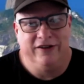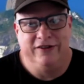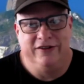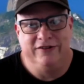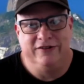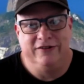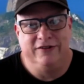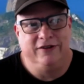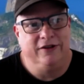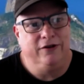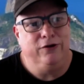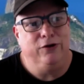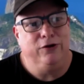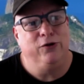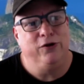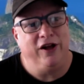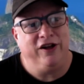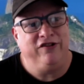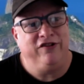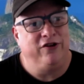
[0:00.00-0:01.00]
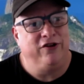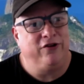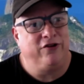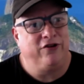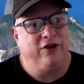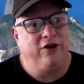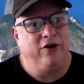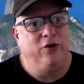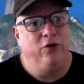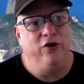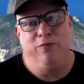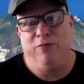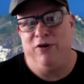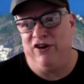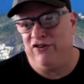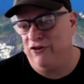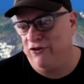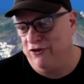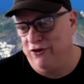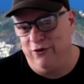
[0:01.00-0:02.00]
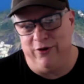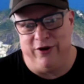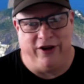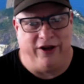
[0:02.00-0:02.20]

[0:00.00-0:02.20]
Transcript: Oh, that's interesting. Who do you picture doing it?